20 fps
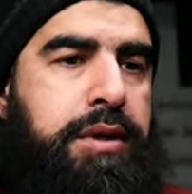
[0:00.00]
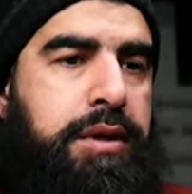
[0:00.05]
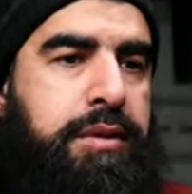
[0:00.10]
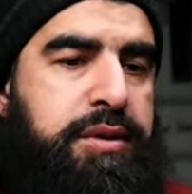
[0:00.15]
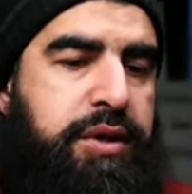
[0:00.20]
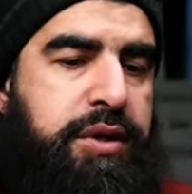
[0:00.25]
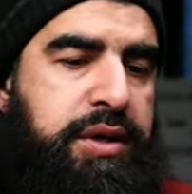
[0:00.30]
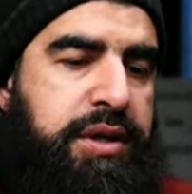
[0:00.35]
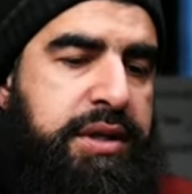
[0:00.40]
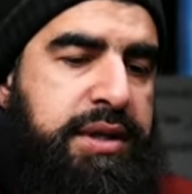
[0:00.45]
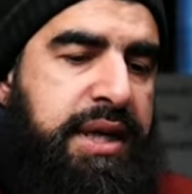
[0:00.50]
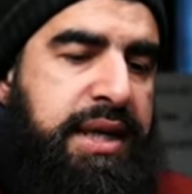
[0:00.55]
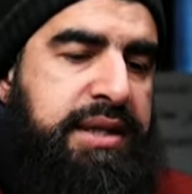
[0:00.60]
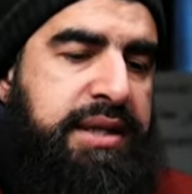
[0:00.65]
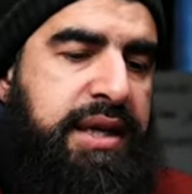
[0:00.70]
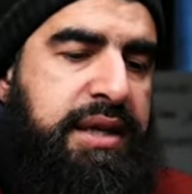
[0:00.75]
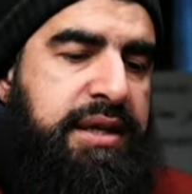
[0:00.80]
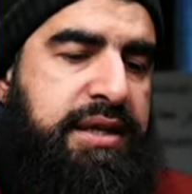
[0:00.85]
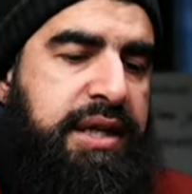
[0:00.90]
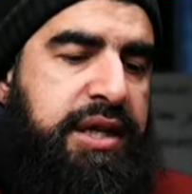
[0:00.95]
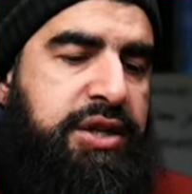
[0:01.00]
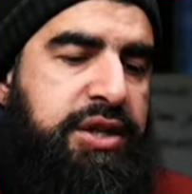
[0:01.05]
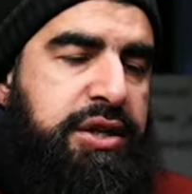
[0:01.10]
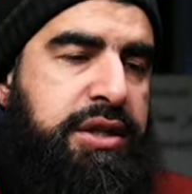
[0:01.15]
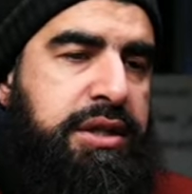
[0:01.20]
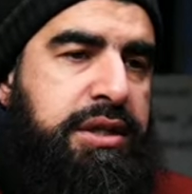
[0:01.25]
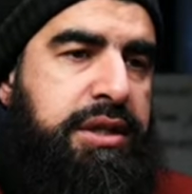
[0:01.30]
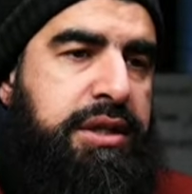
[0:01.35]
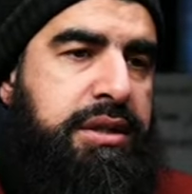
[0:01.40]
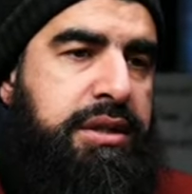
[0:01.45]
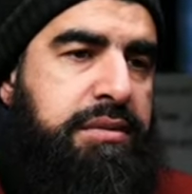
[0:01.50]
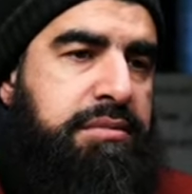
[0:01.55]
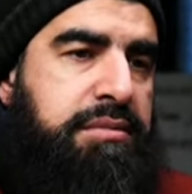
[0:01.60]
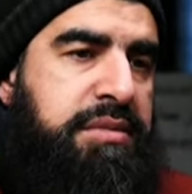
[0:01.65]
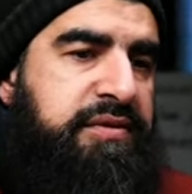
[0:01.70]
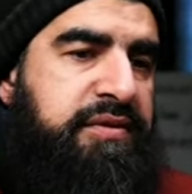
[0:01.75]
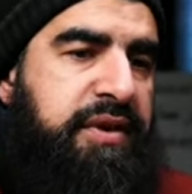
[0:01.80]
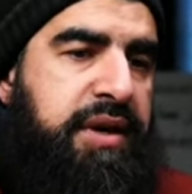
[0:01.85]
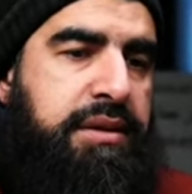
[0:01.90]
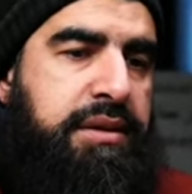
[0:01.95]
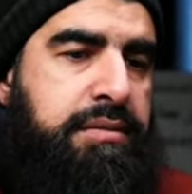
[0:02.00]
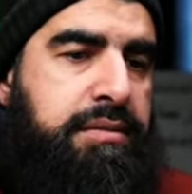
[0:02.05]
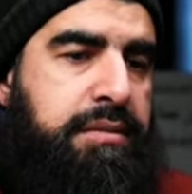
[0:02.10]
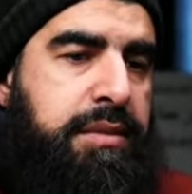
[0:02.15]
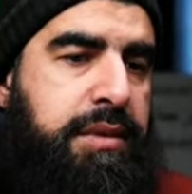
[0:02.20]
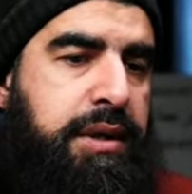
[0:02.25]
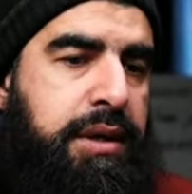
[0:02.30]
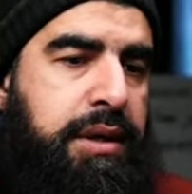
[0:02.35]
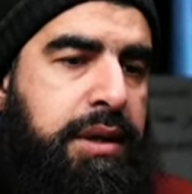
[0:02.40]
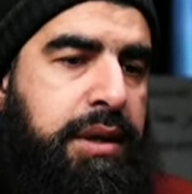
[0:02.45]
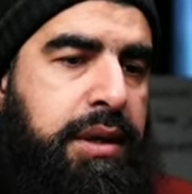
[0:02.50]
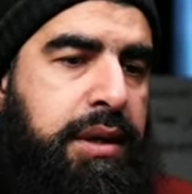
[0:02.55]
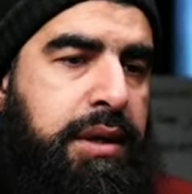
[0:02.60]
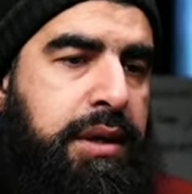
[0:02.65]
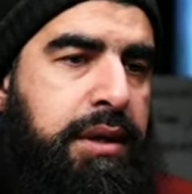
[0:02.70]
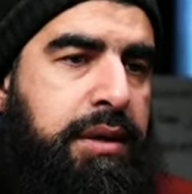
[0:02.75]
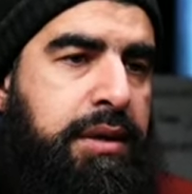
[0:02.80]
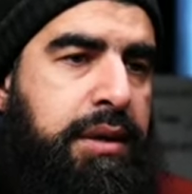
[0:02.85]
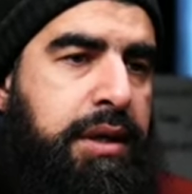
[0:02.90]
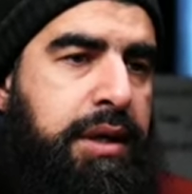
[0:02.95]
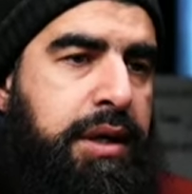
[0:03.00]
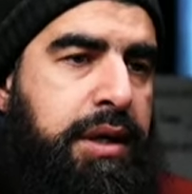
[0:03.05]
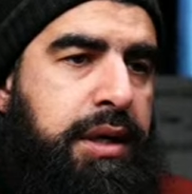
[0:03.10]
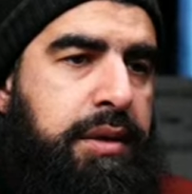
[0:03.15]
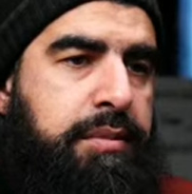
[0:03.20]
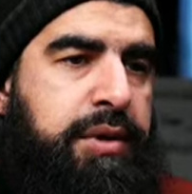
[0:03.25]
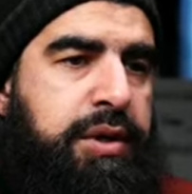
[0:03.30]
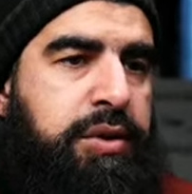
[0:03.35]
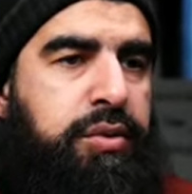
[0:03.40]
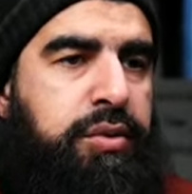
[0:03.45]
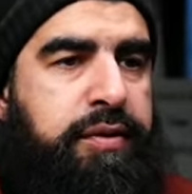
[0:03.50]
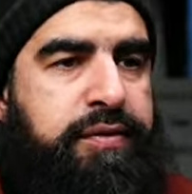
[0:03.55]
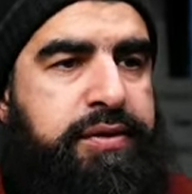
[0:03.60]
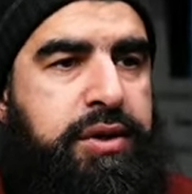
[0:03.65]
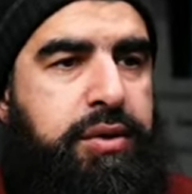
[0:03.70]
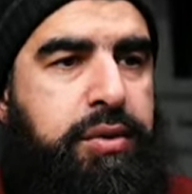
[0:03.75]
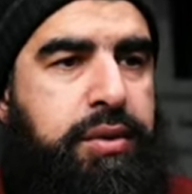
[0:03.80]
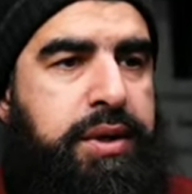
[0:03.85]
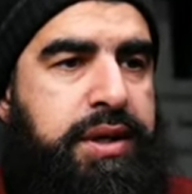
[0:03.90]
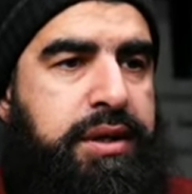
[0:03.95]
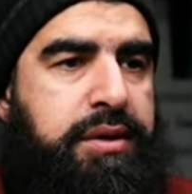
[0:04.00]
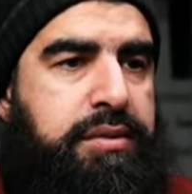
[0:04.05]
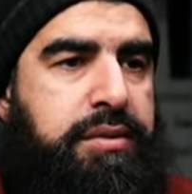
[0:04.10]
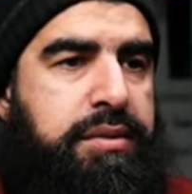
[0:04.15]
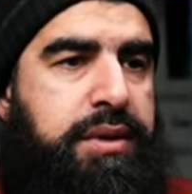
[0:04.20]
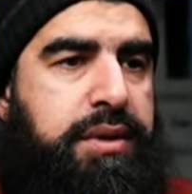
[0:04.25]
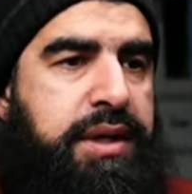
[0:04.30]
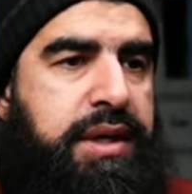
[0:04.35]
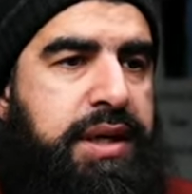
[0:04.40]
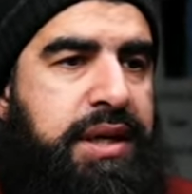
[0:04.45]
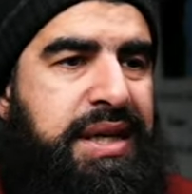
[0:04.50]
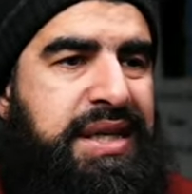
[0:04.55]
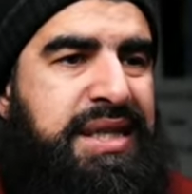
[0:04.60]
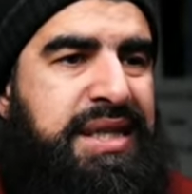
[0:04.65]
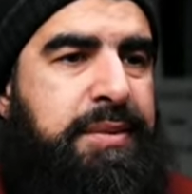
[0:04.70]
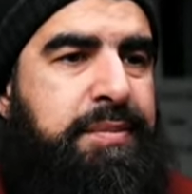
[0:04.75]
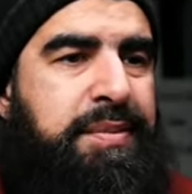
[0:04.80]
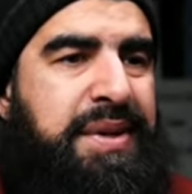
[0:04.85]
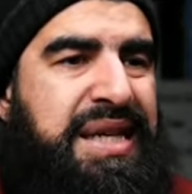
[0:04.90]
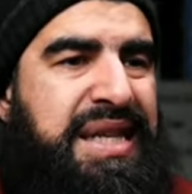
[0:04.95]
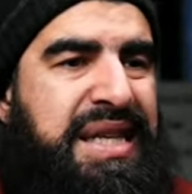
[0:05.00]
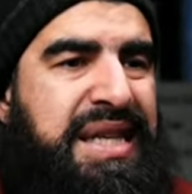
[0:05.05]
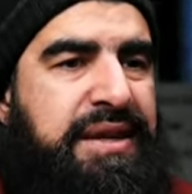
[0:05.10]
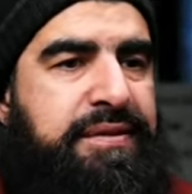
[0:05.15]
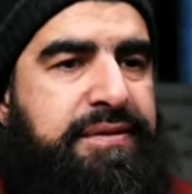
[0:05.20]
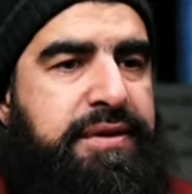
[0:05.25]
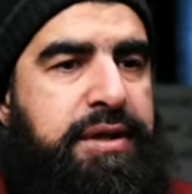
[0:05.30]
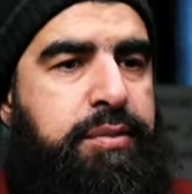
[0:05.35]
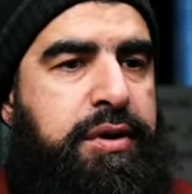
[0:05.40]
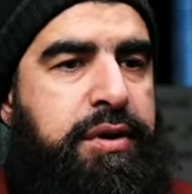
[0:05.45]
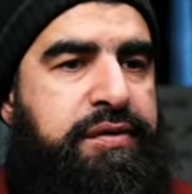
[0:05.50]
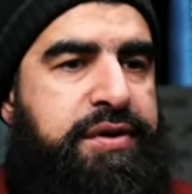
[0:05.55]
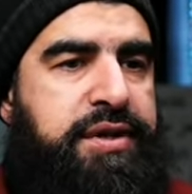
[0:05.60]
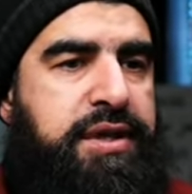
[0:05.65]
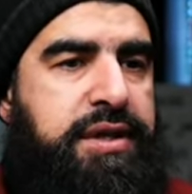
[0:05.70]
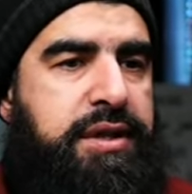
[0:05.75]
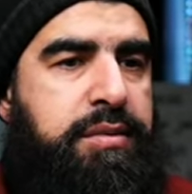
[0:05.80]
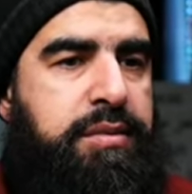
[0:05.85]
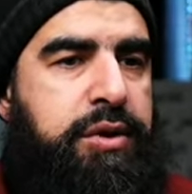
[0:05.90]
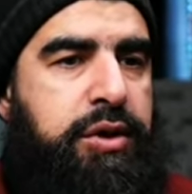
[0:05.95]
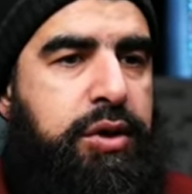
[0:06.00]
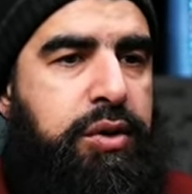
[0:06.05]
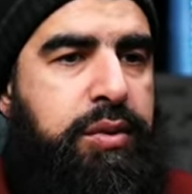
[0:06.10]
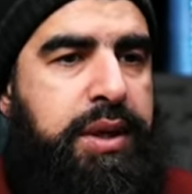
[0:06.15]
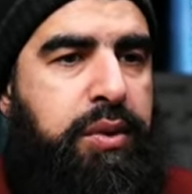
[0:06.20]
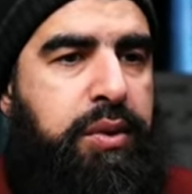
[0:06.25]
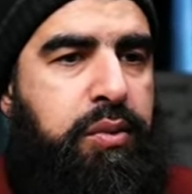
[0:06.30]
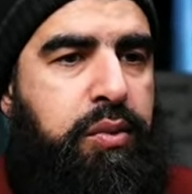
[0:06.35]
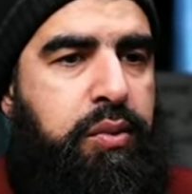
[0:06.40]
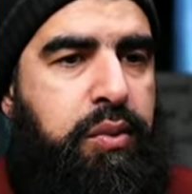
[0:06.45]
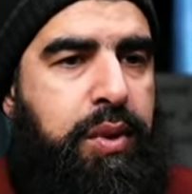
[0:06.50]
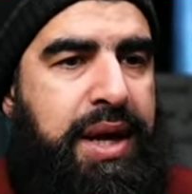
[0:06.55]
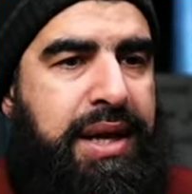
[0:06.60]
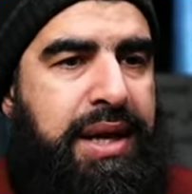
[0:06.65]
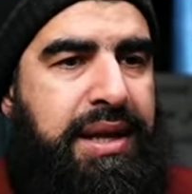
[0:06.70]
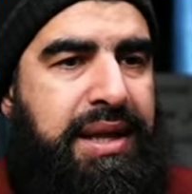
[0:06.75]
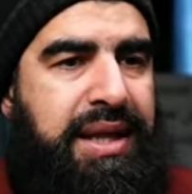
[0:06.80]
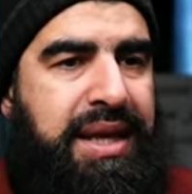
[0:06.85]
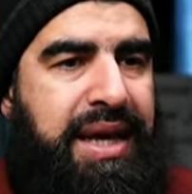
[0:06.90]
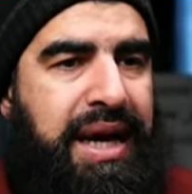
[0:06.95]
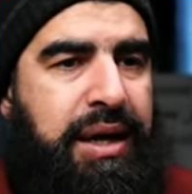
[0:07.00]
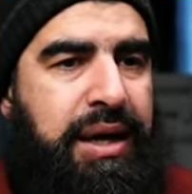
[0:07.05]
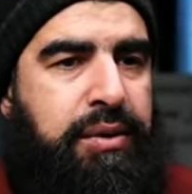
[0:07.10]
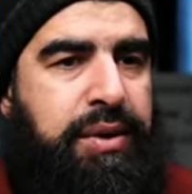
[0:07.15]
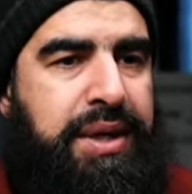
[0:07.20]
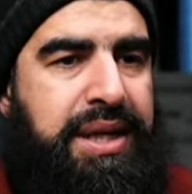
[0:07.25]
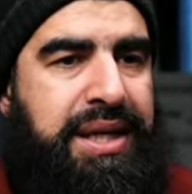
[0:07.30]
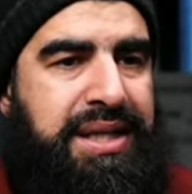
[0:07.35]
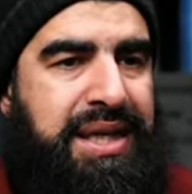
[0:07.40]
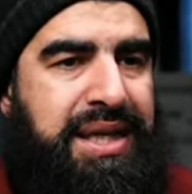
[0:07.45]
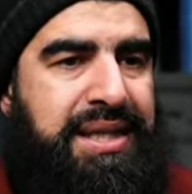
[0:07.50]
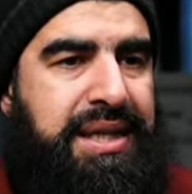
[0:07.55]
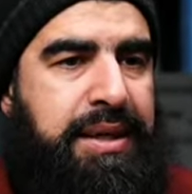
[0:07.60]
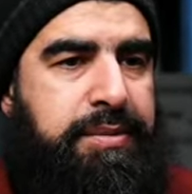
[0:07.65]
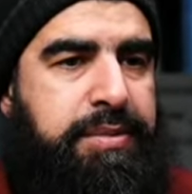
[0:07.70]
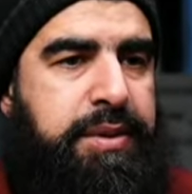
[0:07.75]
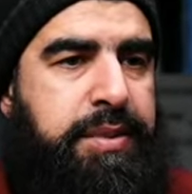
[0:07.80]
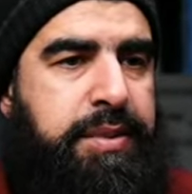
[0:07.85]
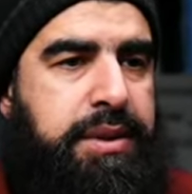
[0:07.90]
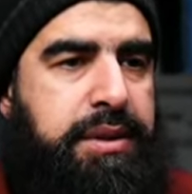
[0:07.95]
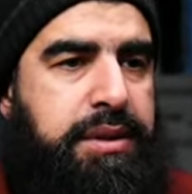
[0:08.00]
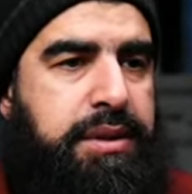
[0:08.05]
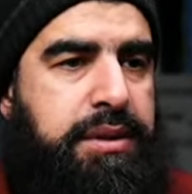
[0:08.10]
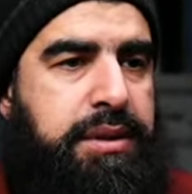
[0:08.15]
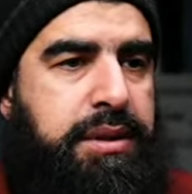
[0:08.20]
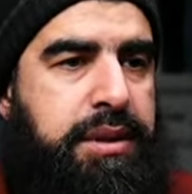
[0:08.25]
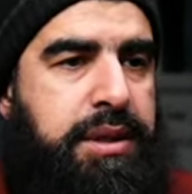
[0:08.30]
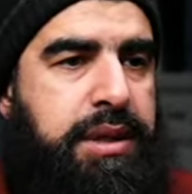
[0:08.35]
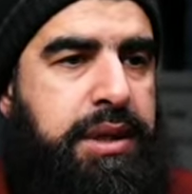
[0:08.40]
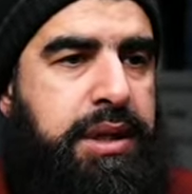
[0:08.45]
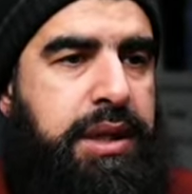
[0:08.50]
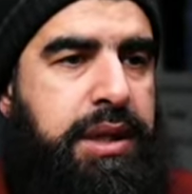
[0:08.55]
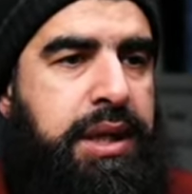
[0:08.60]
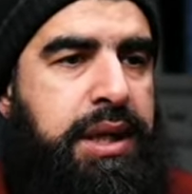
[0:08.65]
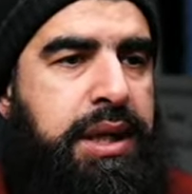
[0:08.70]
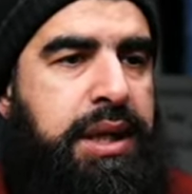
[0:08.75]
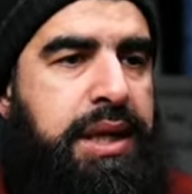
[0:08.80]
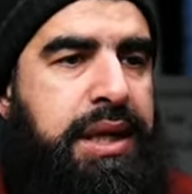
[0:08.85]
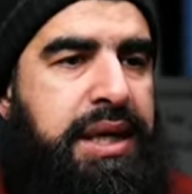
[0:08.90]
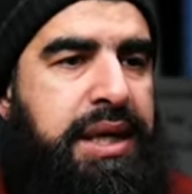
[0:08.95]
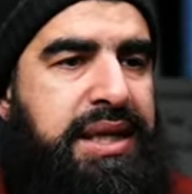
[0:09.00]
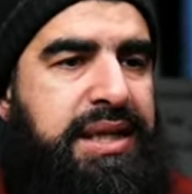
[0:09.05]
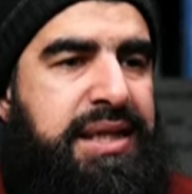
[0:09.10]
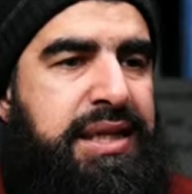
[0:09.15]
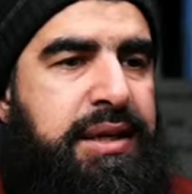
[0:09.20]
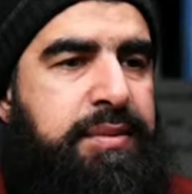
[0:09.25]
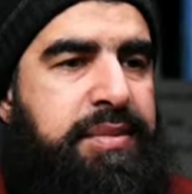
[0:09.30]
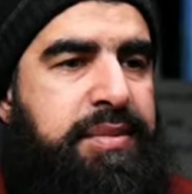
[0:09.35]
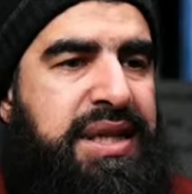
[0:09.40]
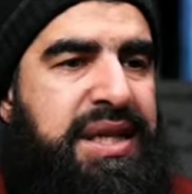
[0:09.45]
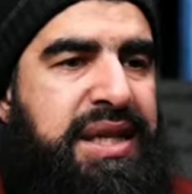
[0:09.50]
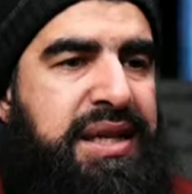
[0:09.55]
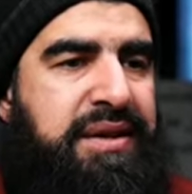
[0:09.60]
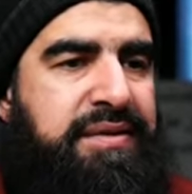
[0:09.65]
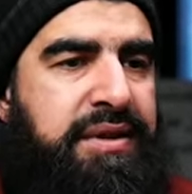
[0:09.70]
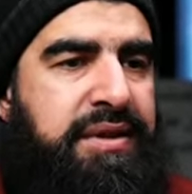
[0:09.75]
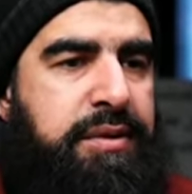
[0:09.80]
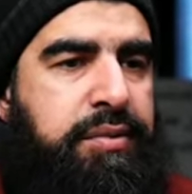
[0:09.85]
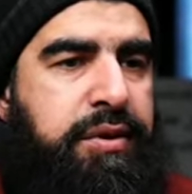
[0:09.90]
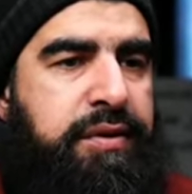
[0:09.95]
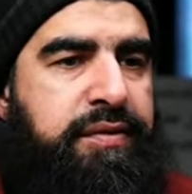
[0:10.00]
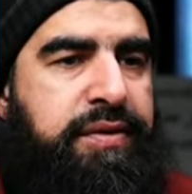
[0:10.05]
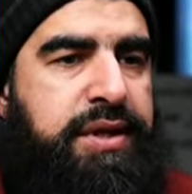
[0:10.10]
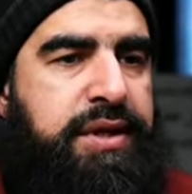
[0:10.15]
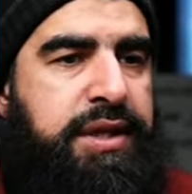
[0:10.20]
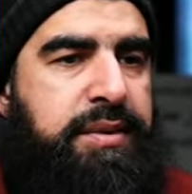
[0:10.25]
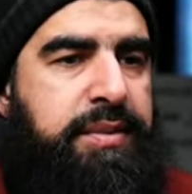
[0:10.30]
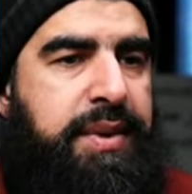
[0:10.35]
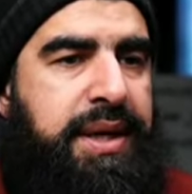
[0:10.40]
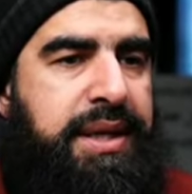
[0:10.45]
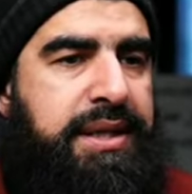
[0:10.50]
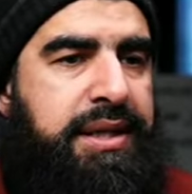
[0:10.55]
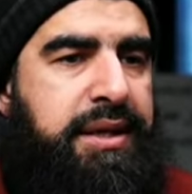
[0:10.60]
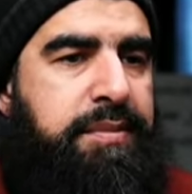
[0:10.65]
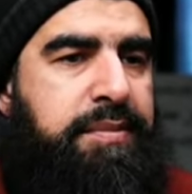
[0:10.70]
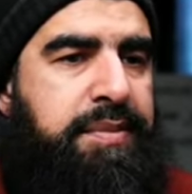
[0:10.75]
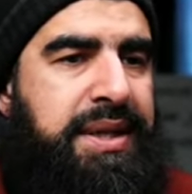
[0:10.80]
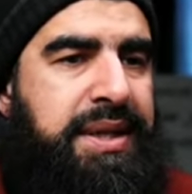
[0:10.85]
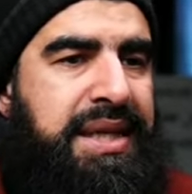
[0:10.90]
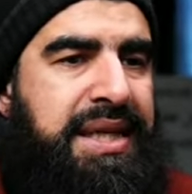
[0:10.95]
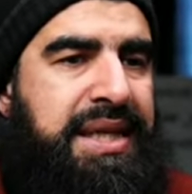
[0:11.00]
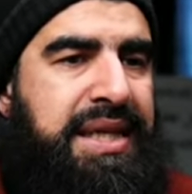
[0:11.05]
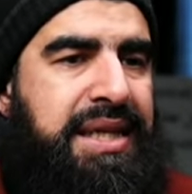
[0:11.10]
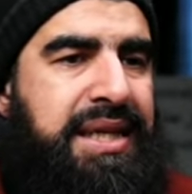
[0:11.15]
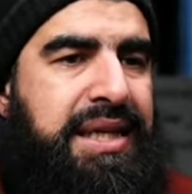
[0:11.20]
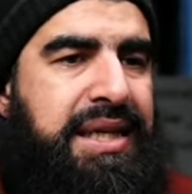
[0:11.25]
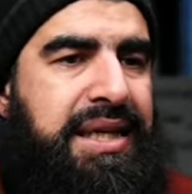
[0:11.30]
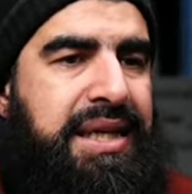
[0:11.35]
so you can send salutations it's fine uh, but you obviously won't get there is the belief the prophet knowing when the hour is acceptable is the belief that the prophet has complete